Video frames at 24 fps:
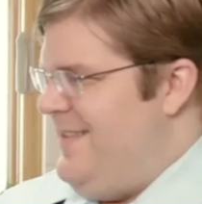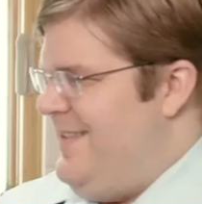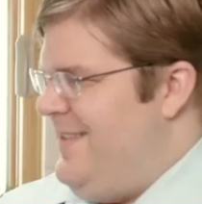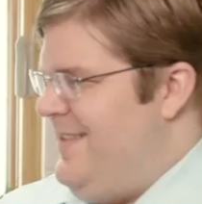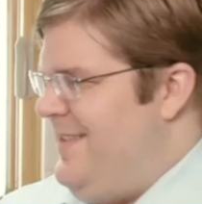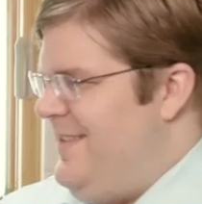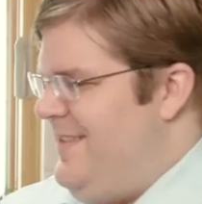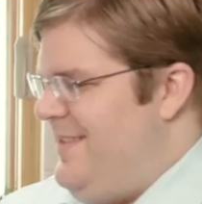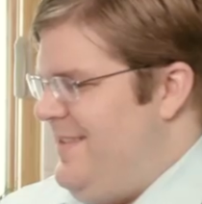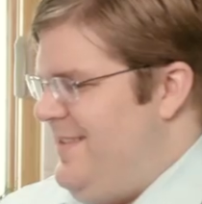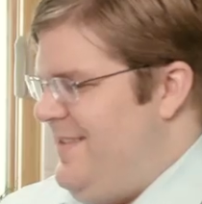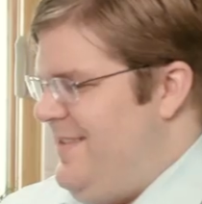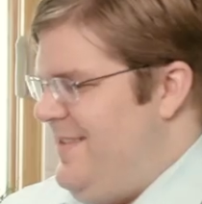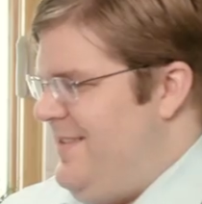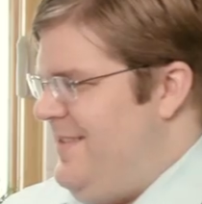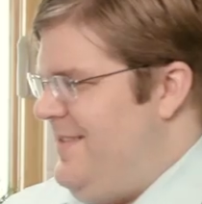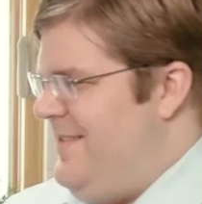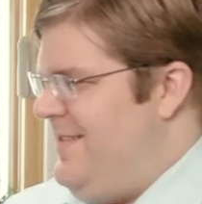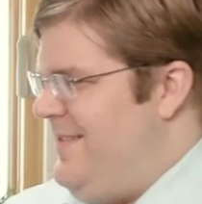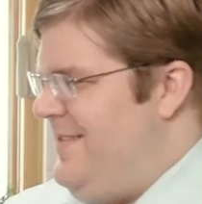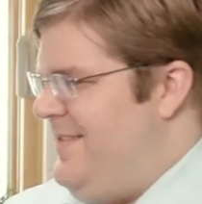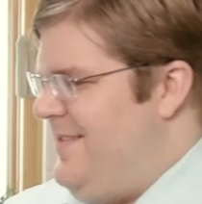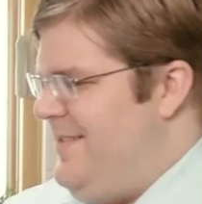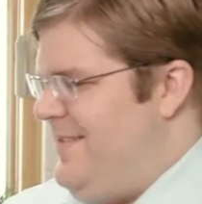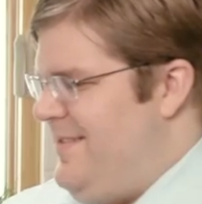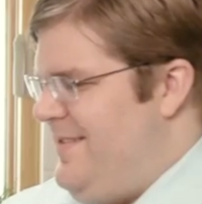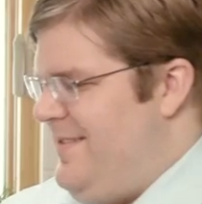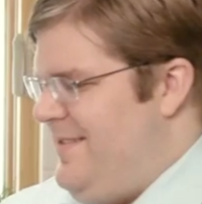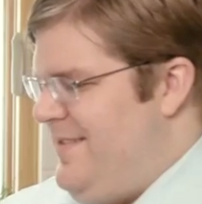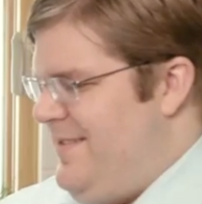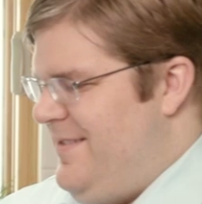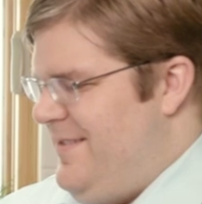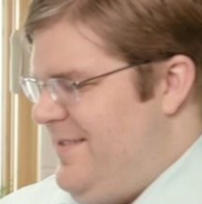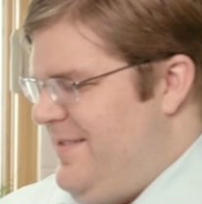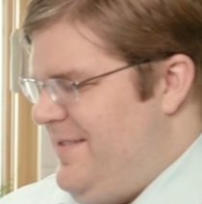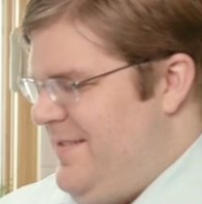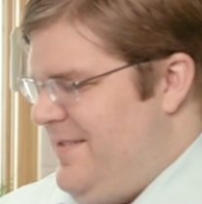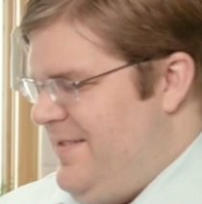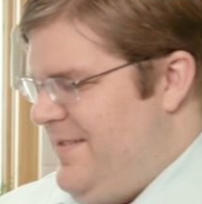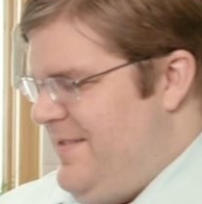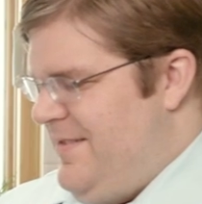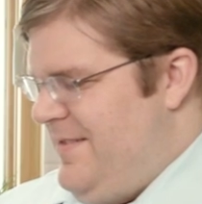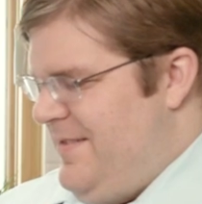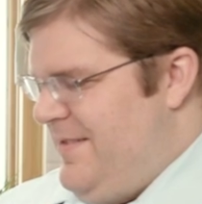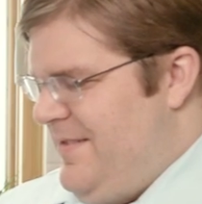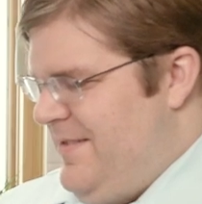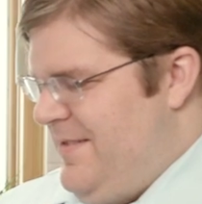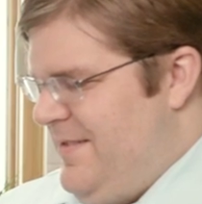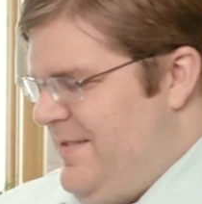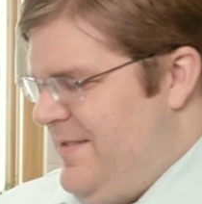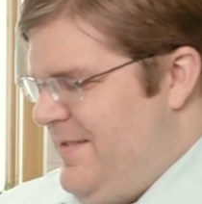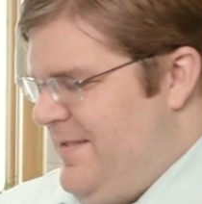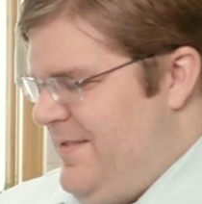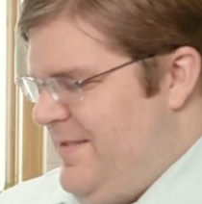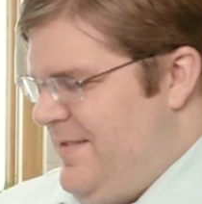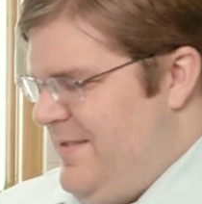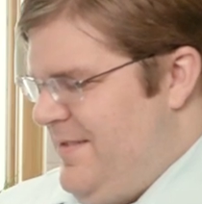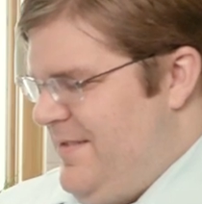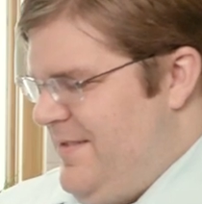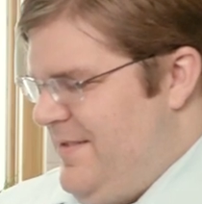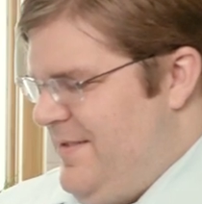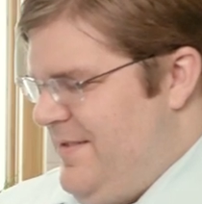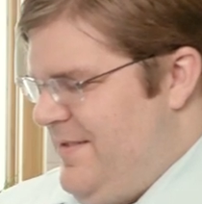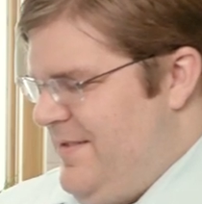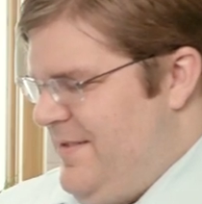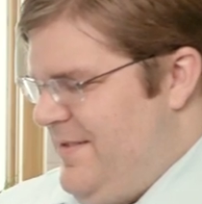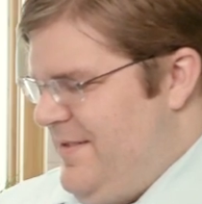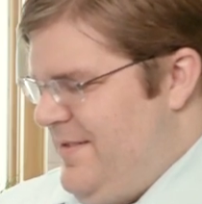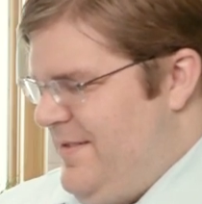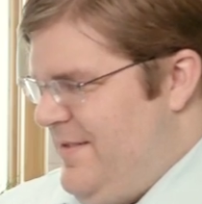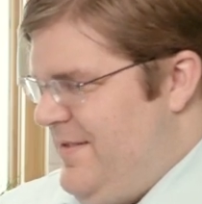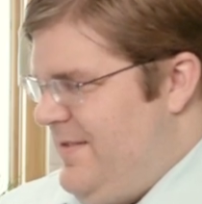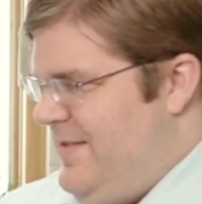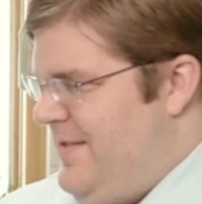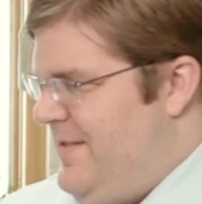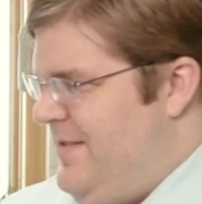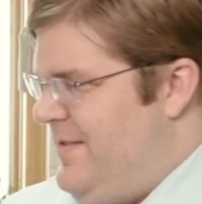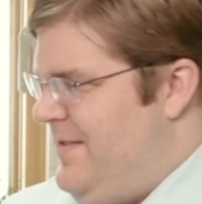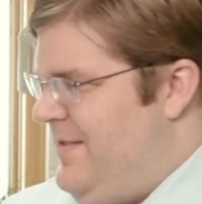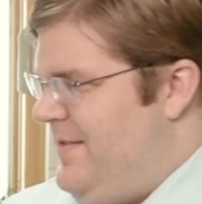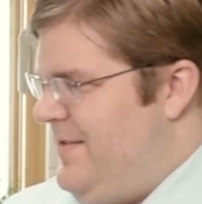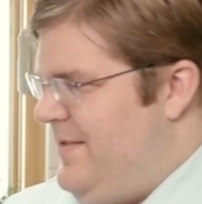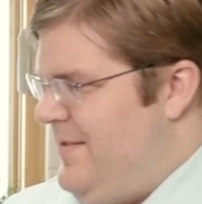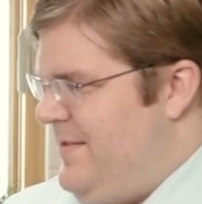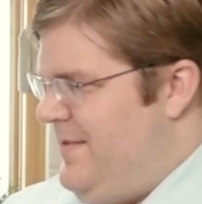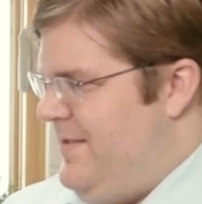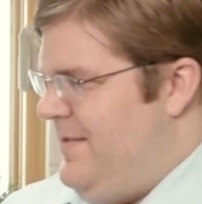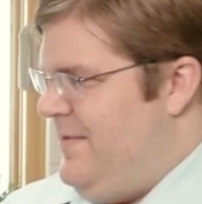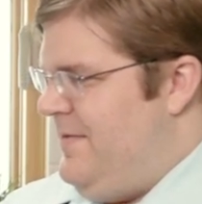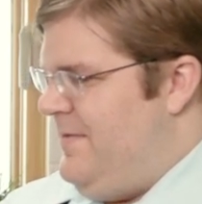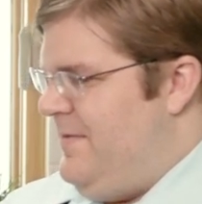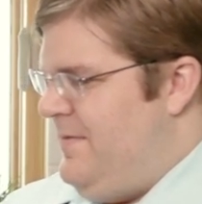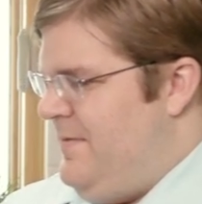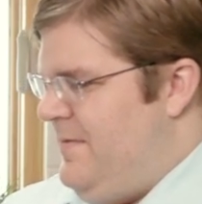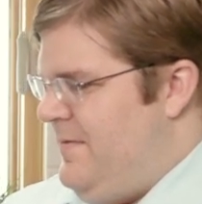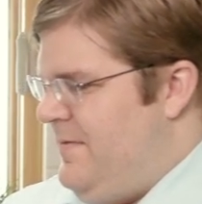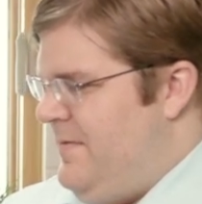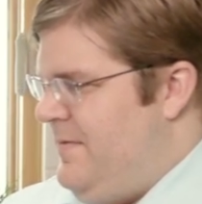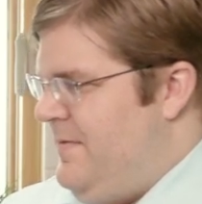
This person isn't speaking.